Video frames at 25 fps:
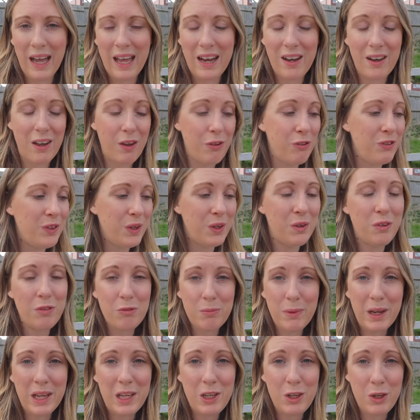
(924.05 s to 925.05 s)
and a few of
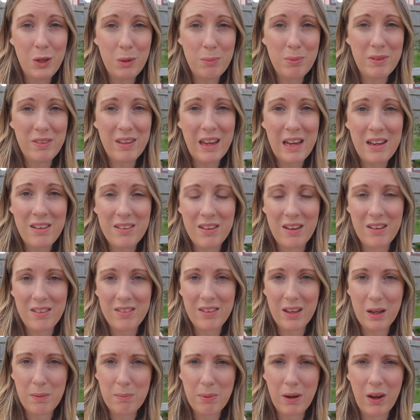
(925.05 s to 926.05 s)
my new potatoes
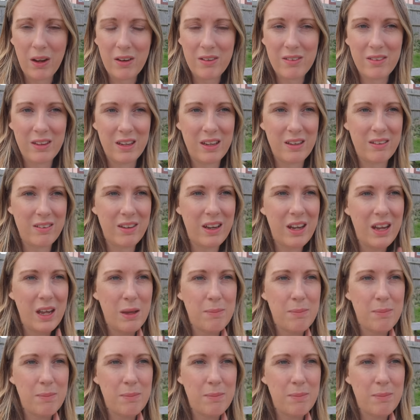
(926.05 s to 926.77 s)
that I planted,